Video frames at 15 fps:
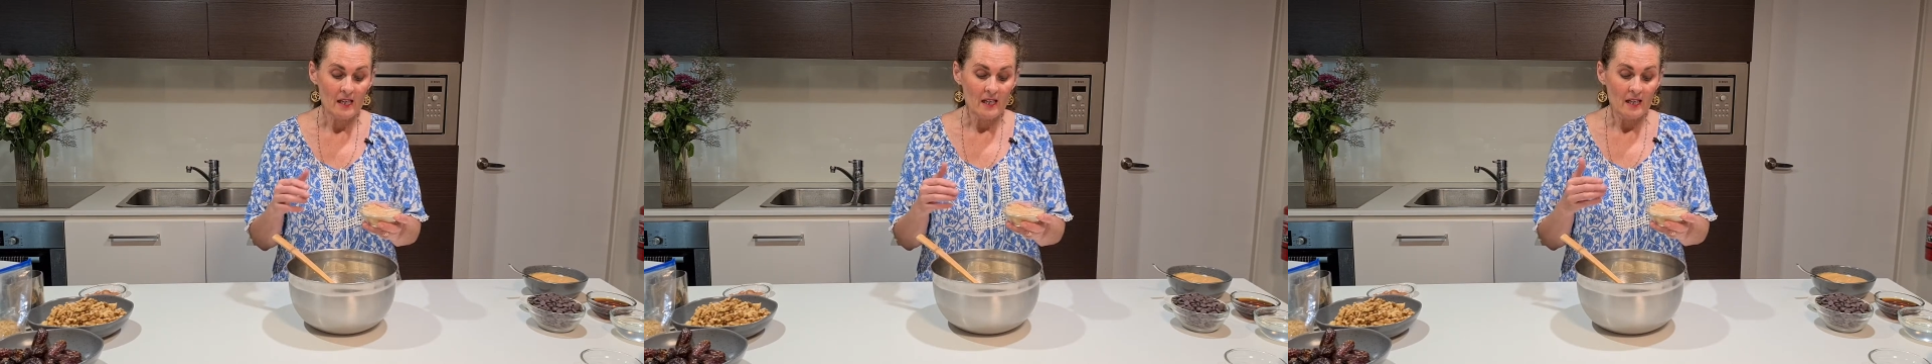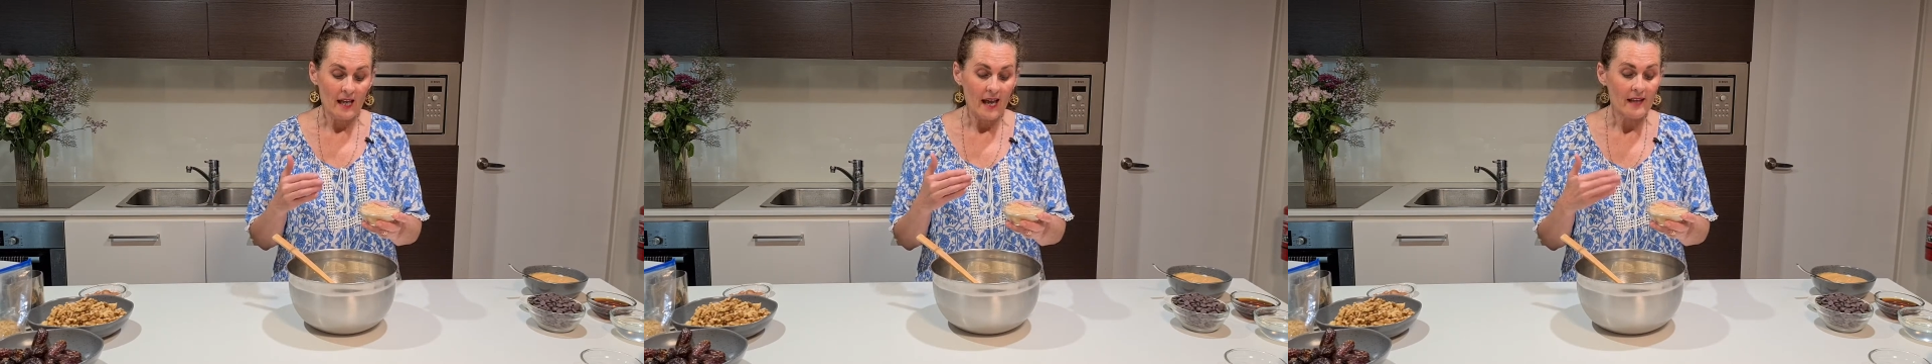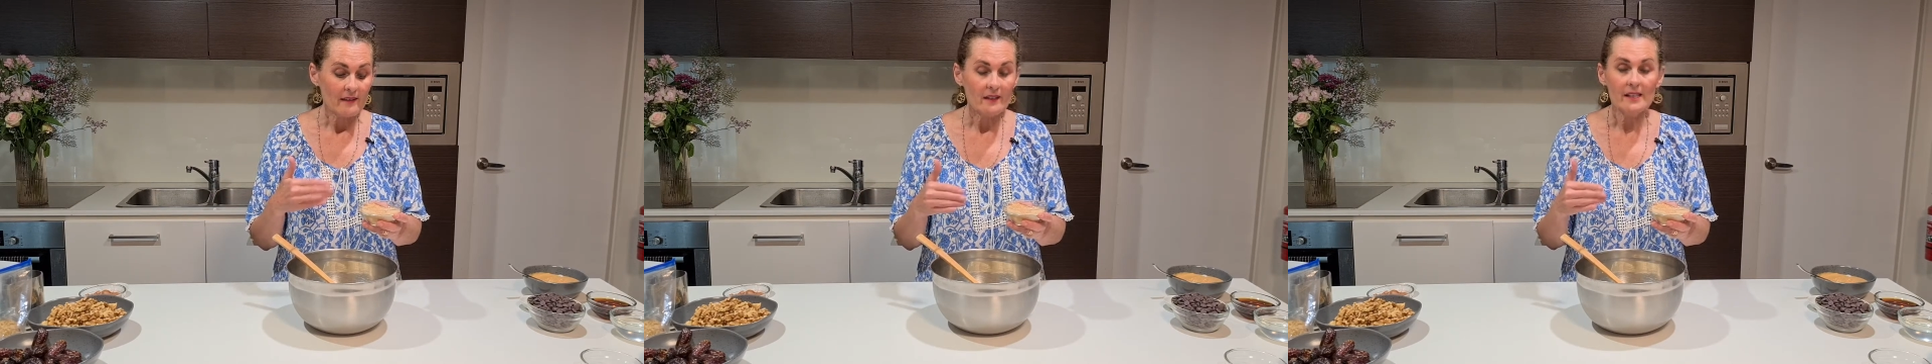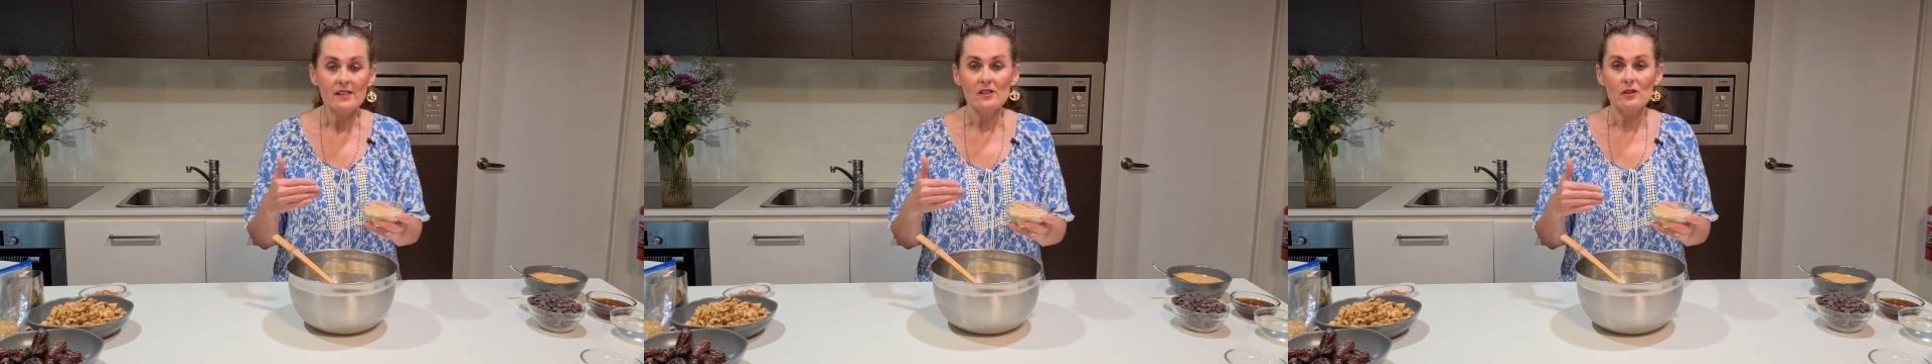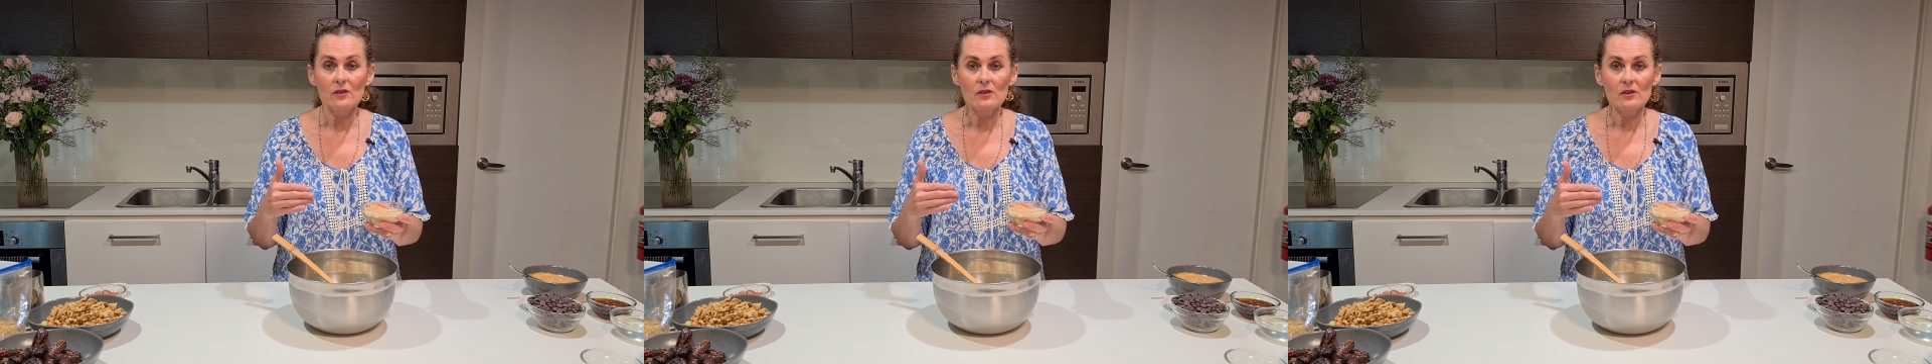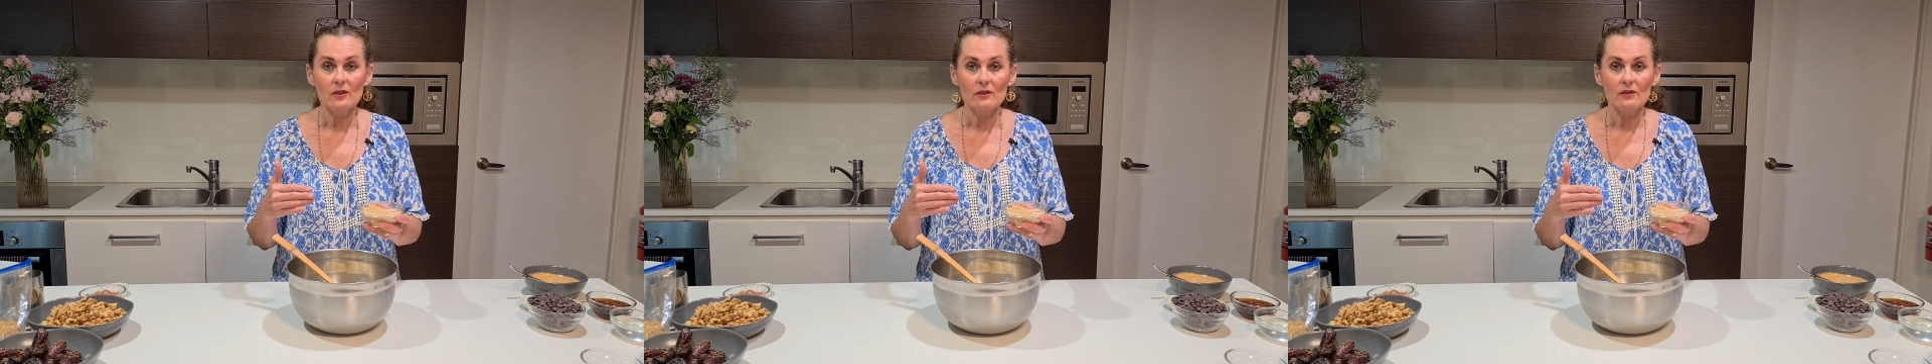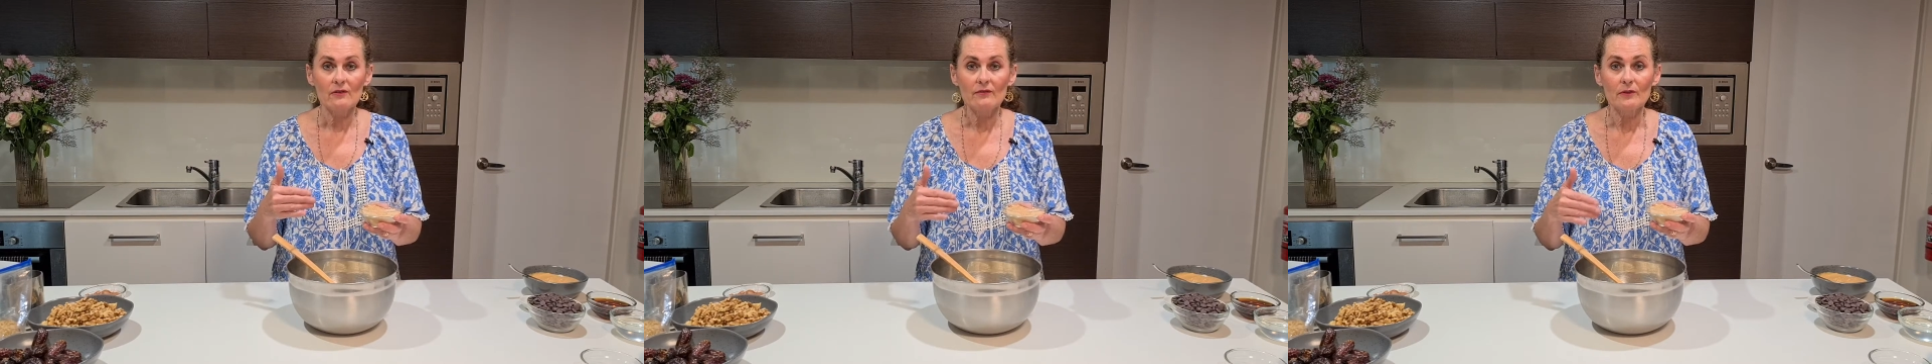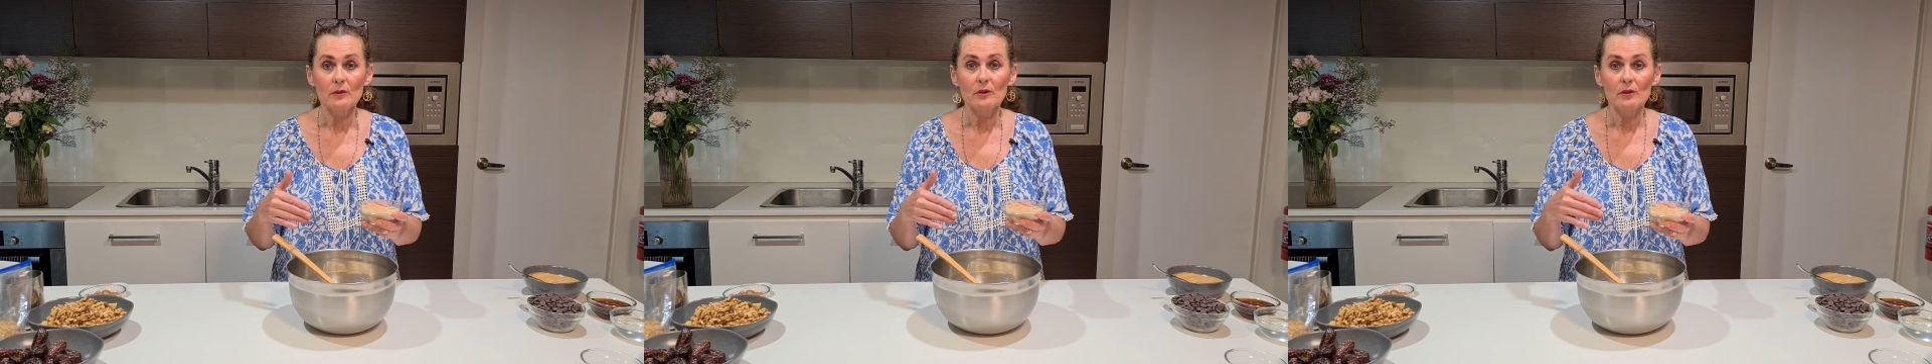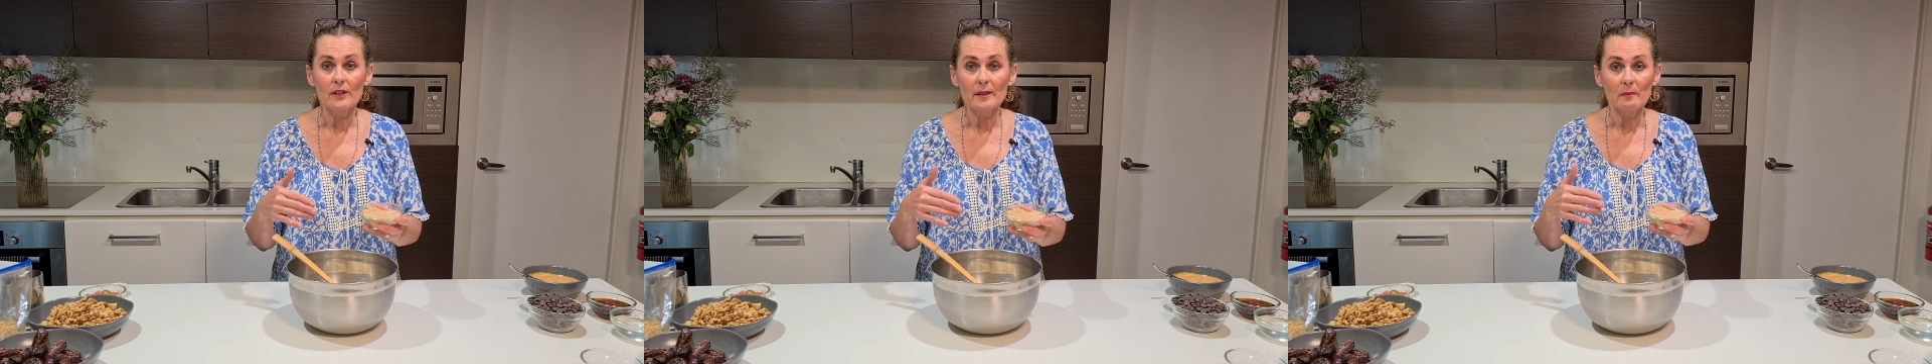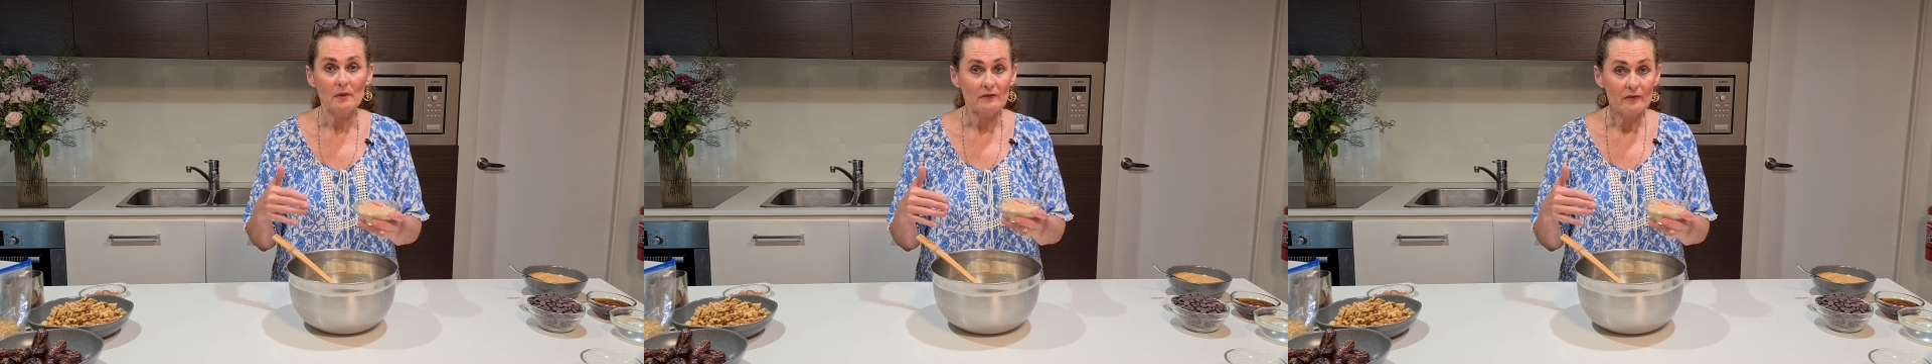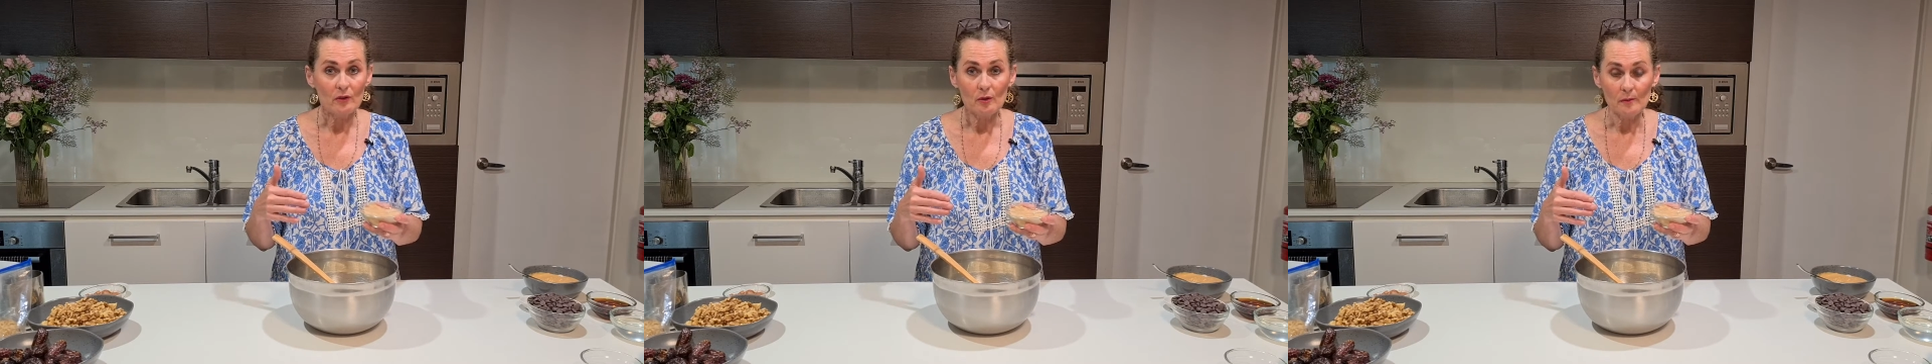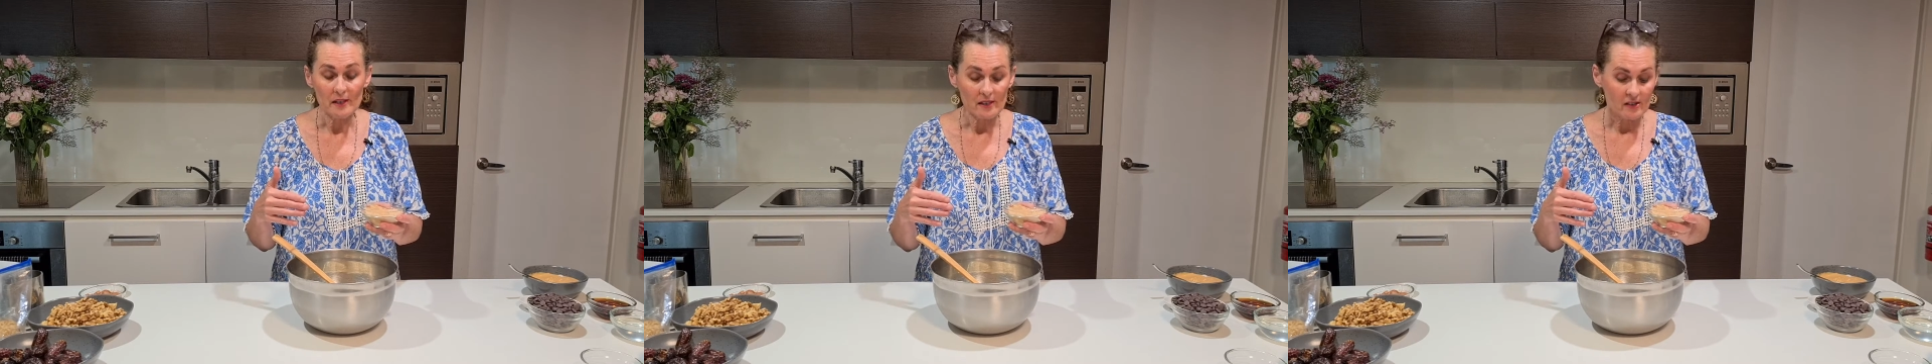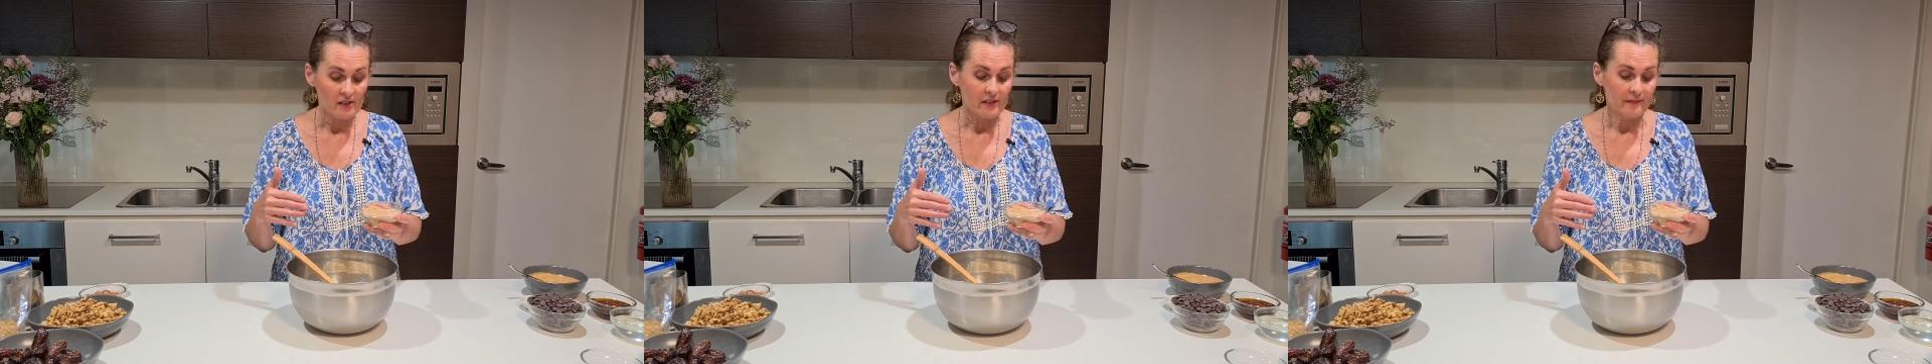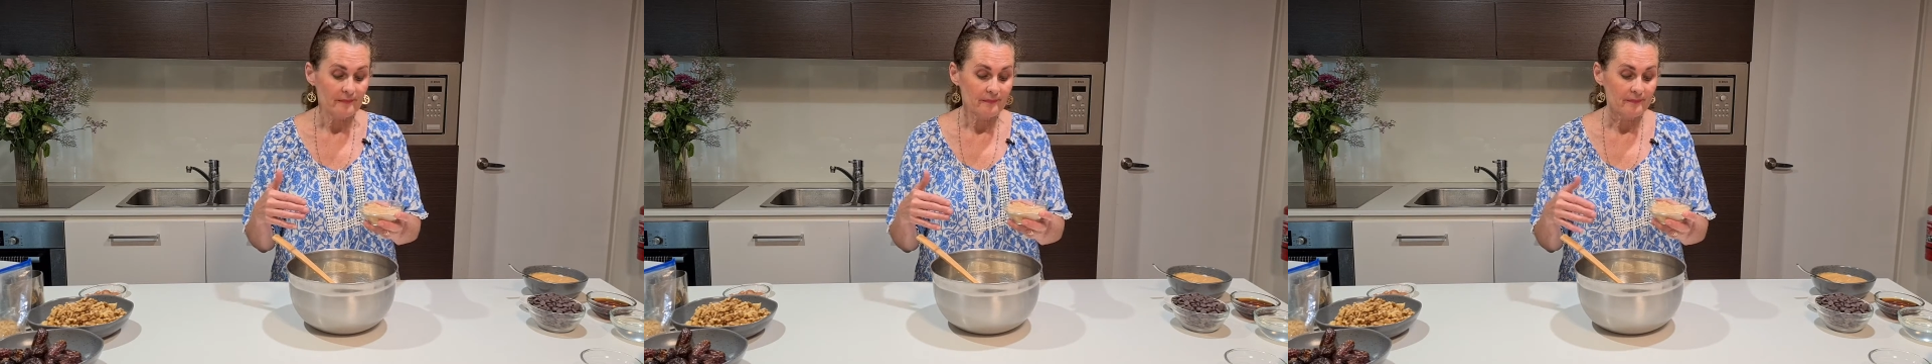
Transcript: athletes use it for their performance,